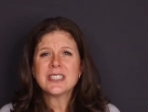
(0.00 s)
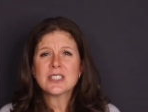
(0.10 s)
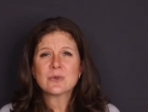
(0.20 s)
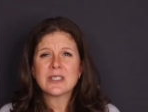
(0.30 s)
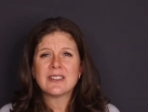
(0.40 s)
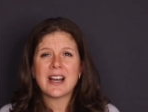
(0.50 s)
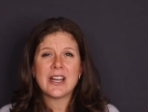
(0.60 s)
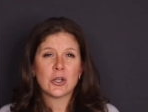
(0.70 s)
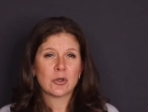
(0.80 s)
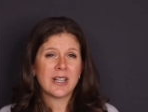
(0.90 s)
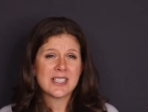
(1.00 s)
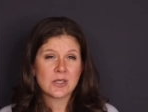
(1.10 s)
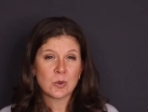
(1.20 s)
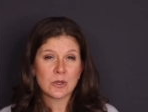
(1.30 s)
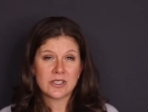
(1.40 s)
doesn't rely on credit
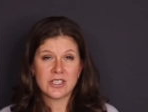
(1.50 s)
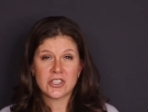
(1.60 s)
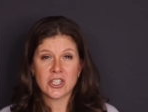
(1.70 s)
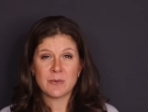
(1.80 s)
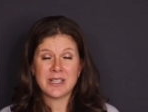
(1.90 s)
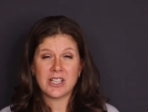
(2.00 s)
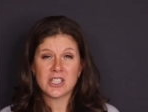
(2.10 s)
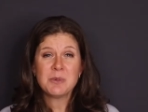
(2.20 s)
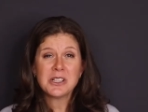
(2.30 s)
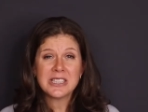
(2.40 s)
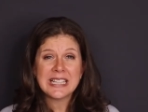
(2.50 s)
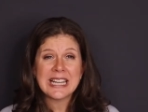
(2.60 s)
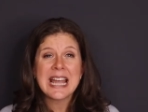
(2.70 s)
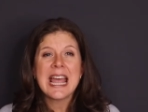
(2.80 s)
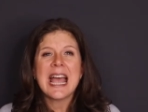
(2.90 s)
scores to determine
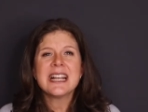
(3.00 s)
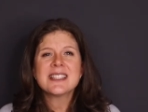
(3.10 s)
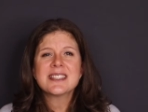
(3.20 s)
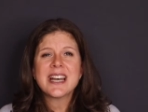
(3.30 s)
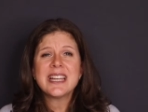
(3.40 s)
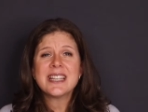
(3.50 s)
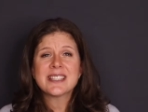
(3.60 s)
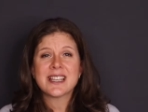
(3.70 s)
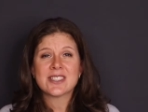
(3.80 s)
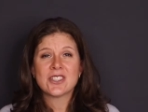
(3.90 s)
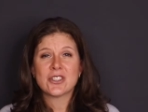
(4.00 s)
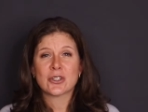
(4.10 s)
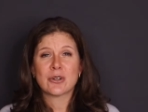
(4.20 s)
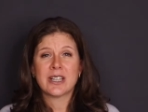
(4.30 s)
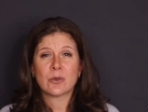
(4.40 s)
eligibility. Instead, it assesses your
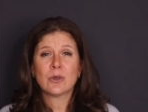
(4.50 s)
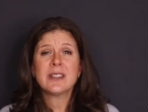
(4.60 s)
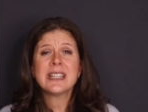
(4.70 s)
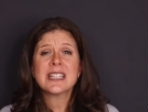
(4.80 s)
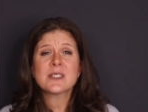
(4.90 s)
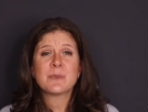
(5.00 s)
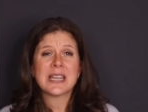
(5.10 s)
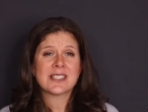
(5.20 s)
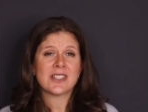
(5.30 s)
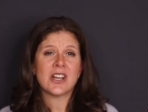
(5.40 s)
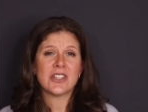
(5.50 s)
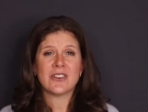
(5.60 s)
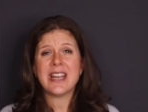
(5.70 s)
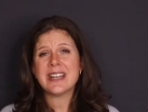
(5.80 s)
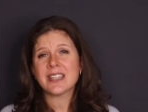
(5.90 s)
credit worthiness based on
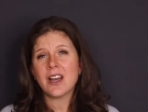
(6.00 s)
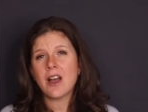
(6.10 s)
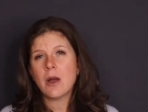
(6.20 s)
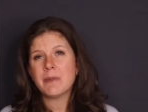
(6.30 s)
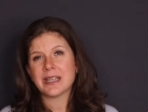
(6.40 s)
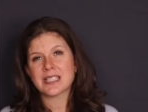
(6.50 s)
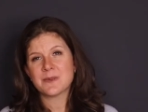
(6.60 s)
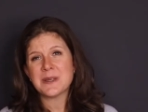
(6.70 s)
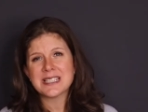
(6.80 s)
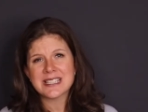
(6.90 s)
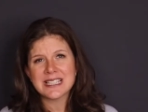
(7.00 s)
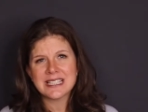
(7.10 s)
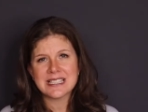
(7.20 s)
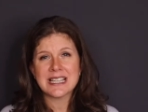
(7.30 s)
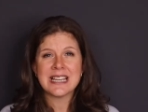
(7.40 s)
your income,
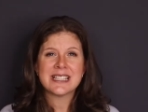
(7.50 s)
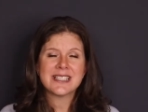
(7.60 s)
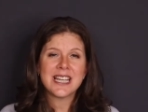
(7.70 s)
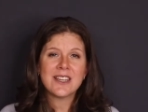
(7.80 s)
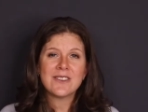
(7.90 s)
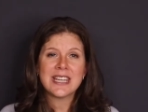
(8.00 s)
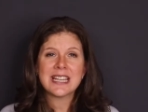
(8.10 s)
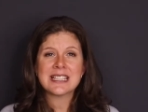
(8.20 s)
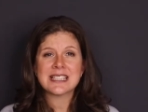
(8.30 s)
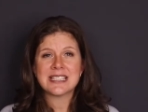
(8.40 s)
expenses, savings,